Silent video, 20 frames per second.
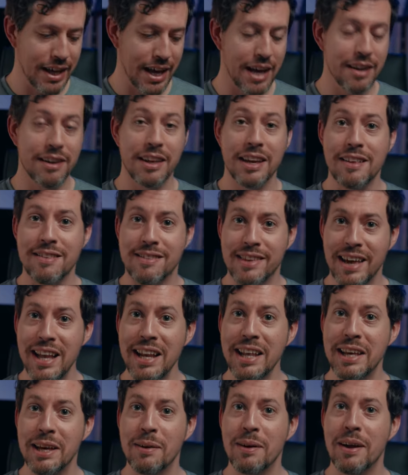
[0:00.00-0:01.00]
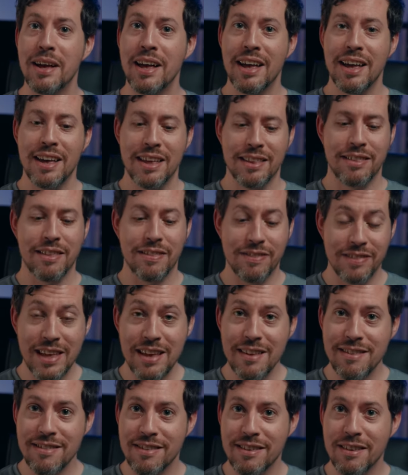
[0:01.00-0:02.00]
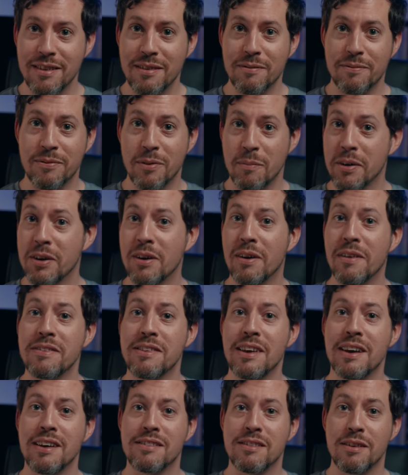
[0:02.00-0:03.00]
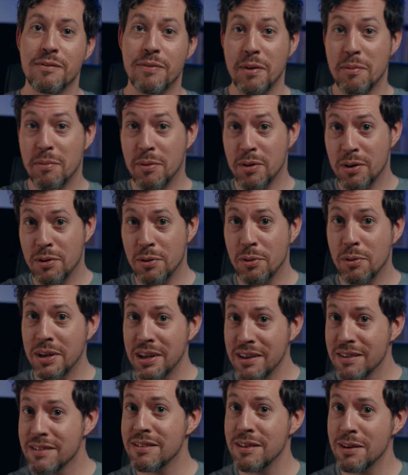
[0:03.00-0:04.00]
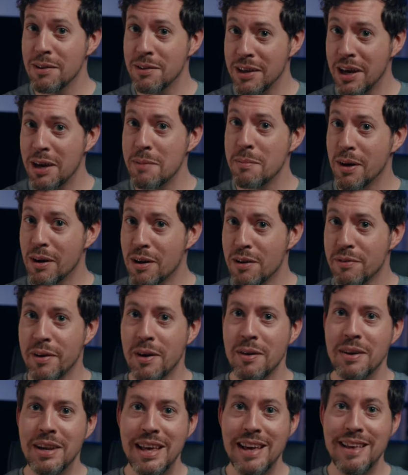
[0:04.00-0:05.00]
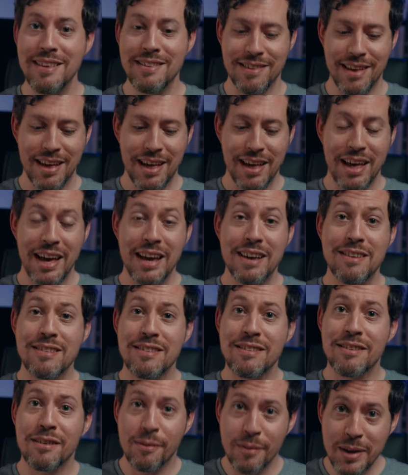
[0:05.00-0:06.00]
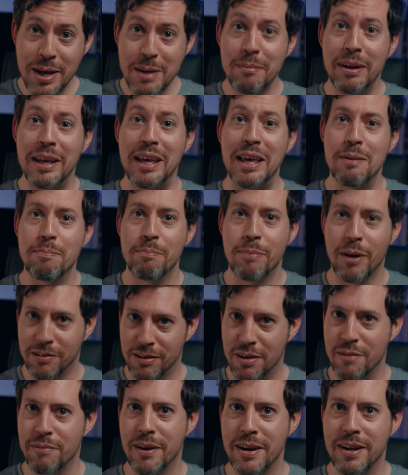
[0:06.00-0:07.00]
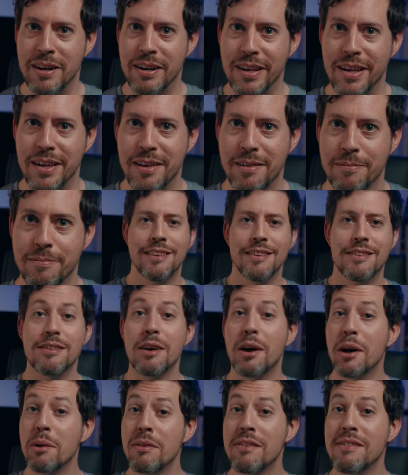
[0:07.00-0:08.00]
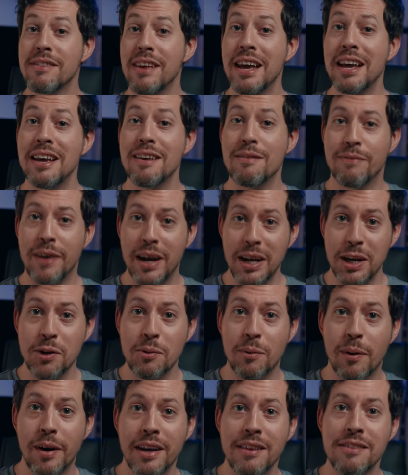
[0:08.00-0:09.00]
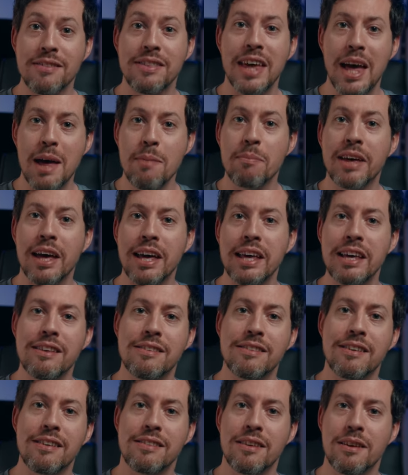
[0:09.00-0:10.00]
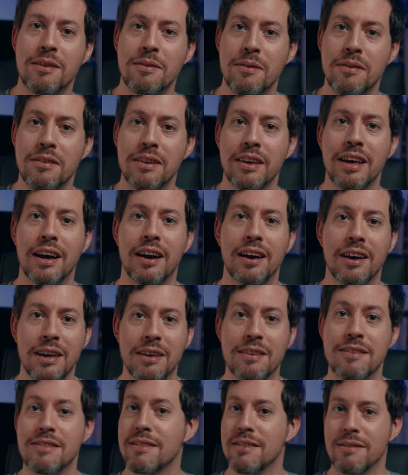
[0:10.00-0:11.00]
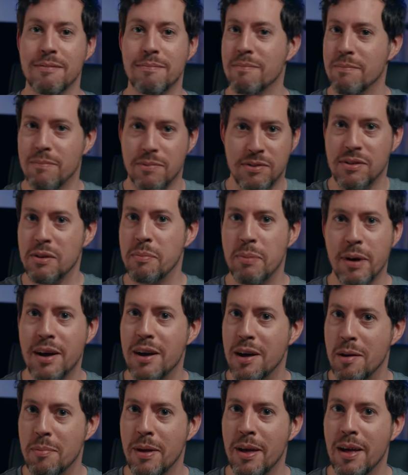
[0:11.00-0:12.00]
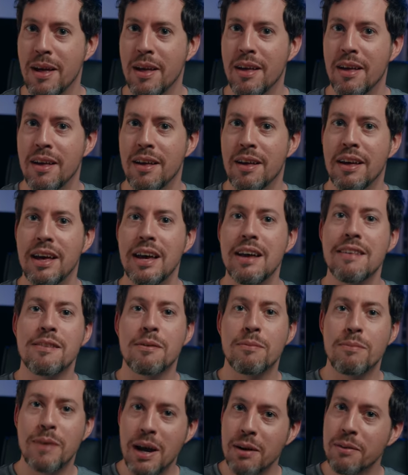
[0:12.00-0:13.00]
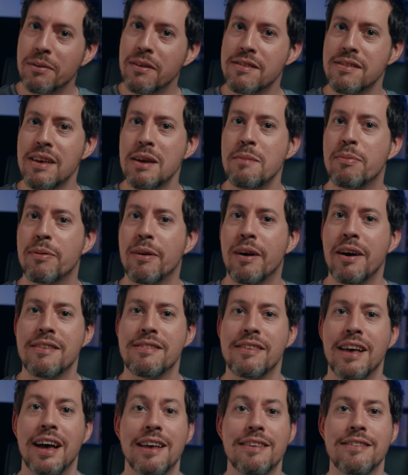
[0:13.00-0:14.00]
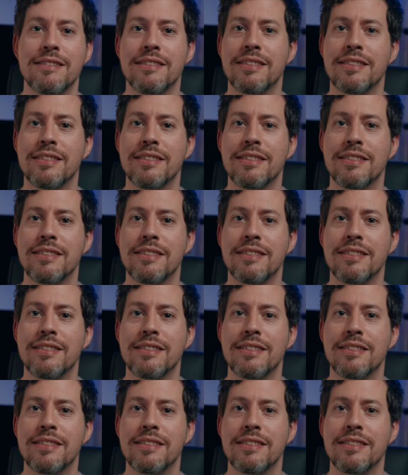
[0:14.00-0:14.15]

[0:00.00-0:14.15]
and I can tell you that this, from the context of a recording studio microphone, is extremely budget-friendly. So I would say, value-wise, the MKE 600 is superb. It's around the same price as